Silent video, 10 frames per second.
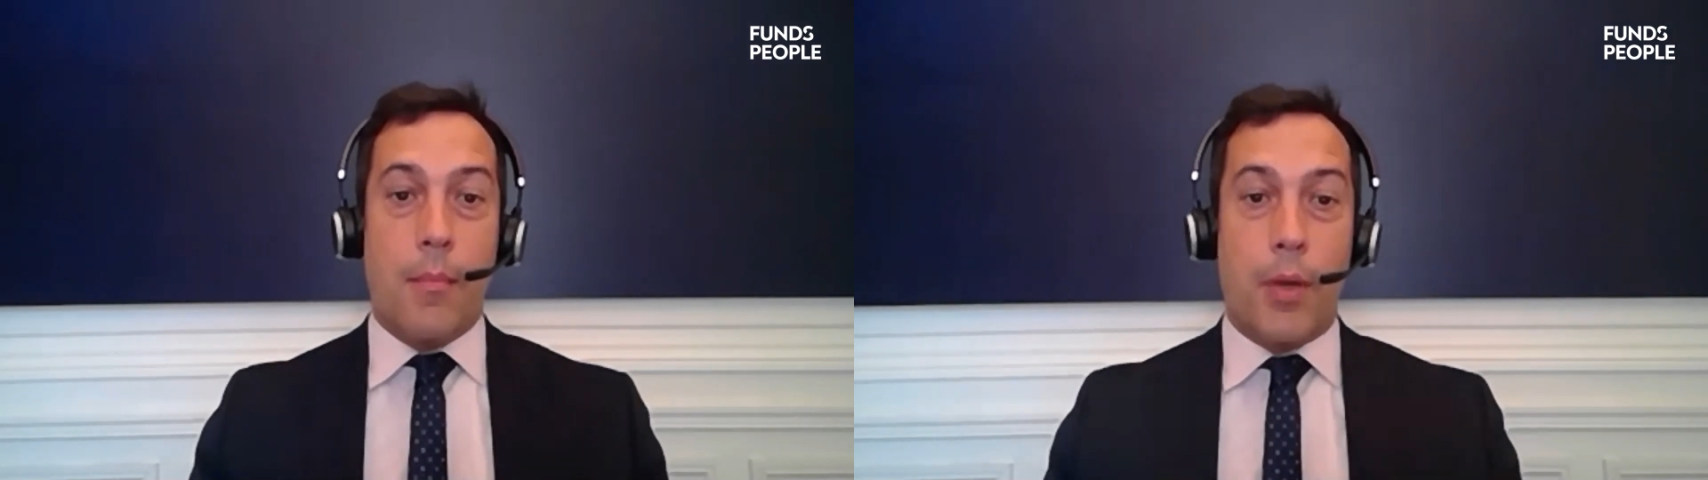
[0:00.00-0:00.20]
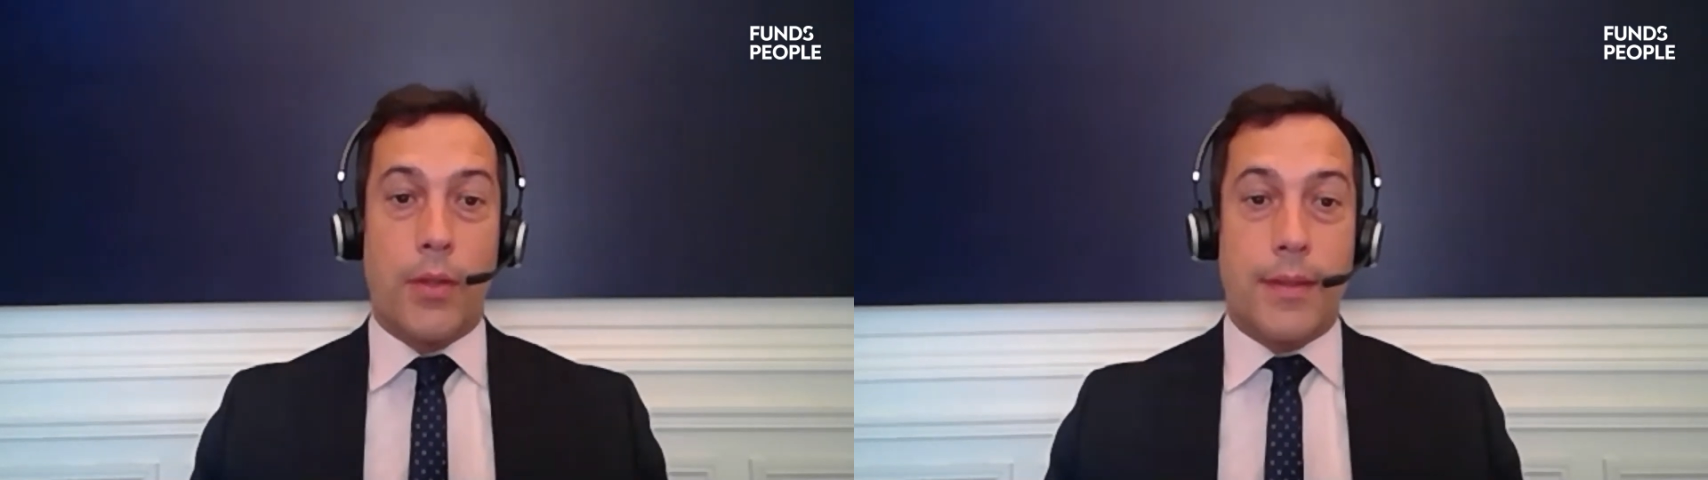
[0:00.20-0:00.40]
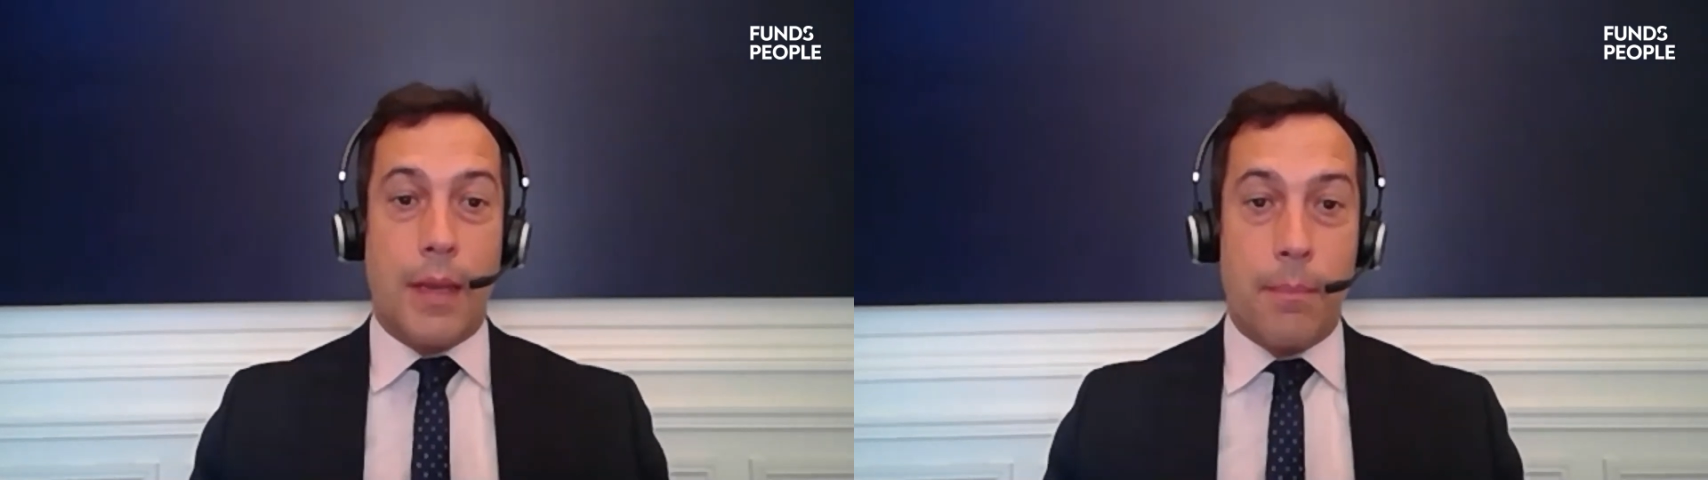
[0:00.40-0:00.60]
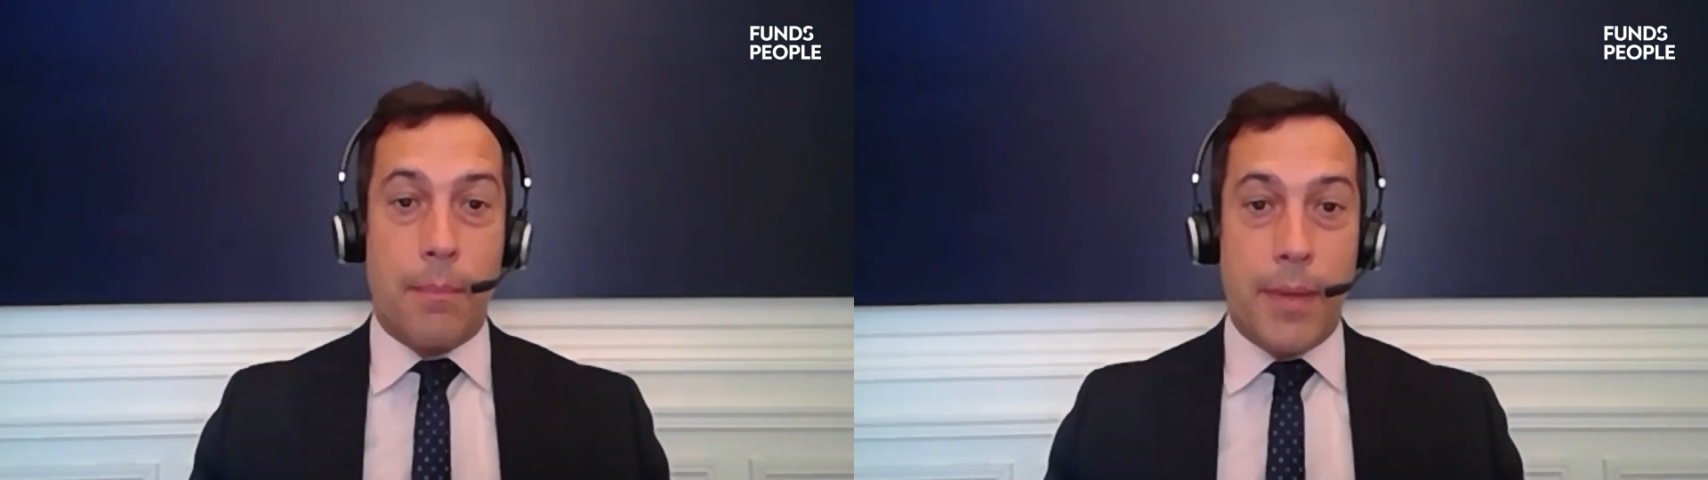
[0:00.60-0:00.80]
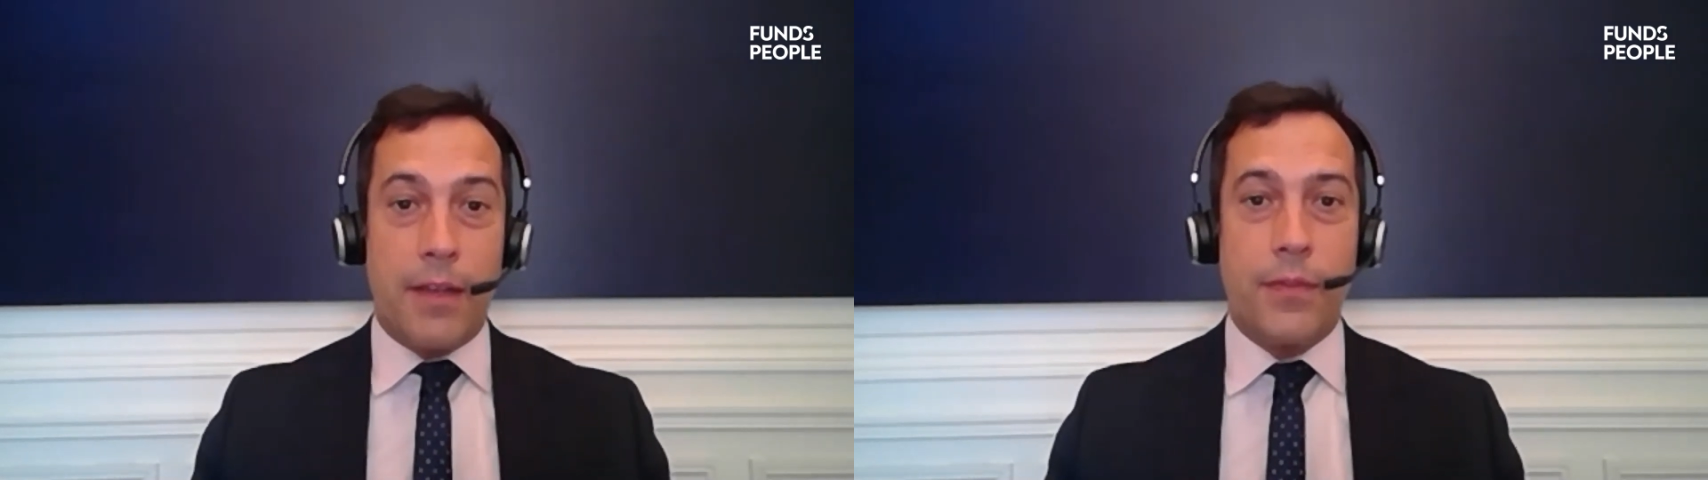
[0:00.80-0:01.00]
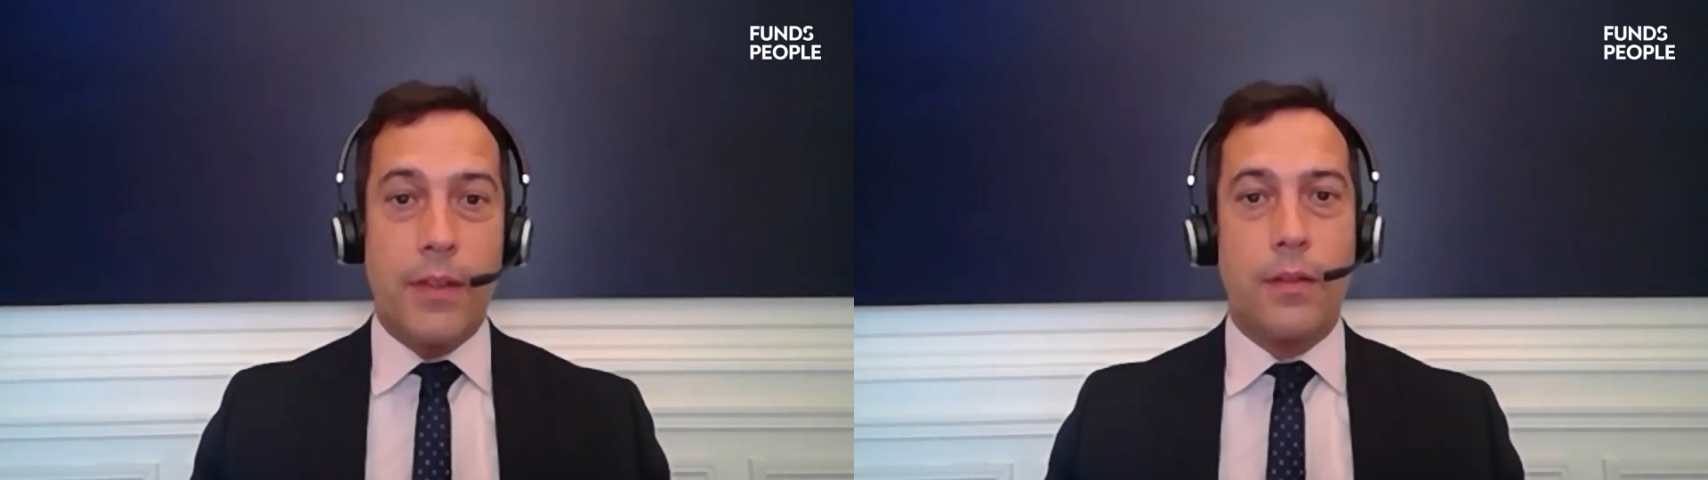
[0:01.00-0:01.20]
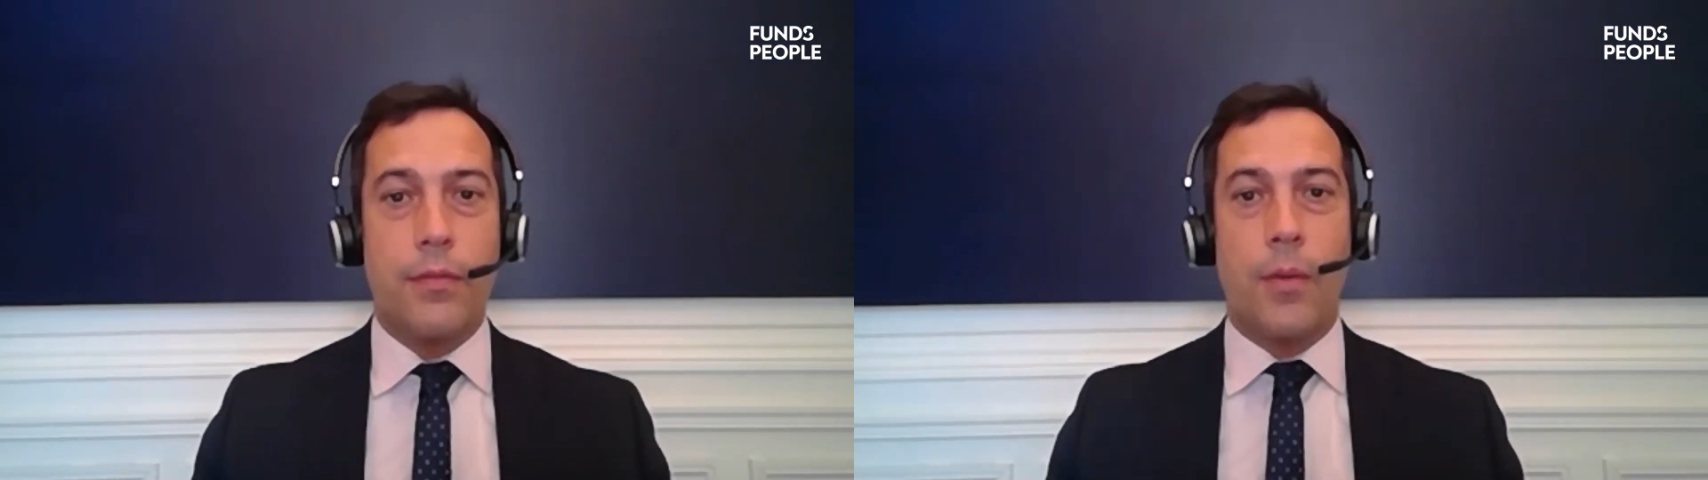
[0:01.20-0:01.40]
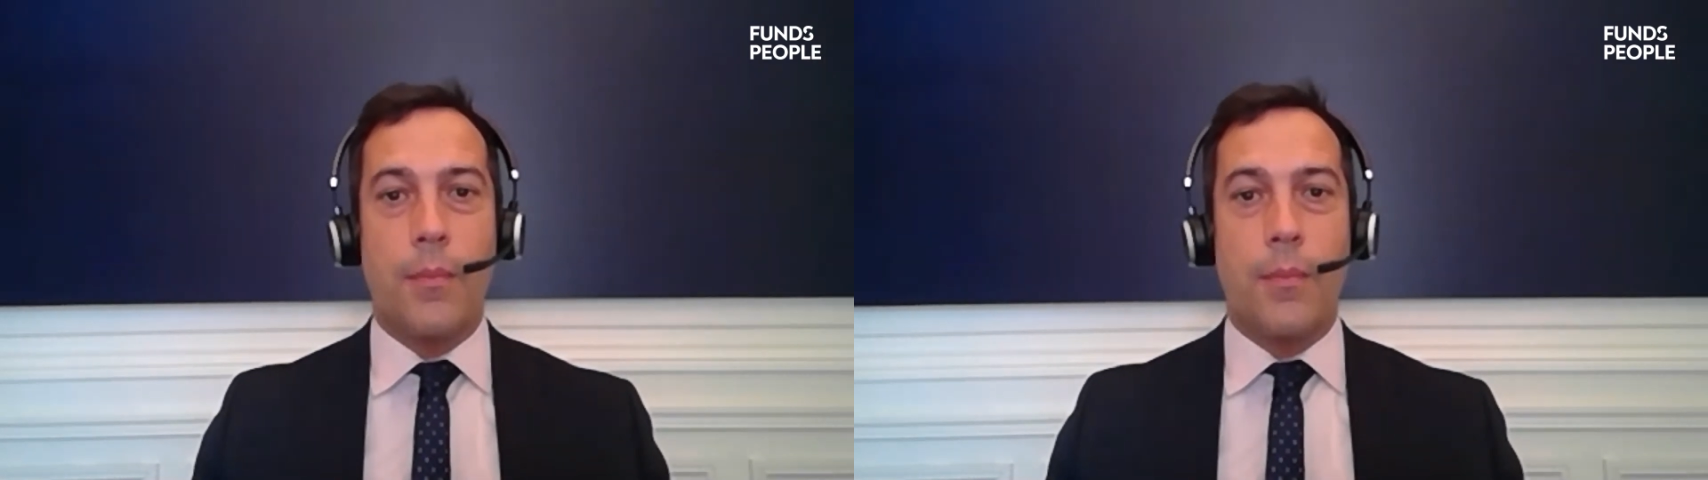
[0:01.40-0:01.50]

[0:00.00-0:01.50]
but they benefit from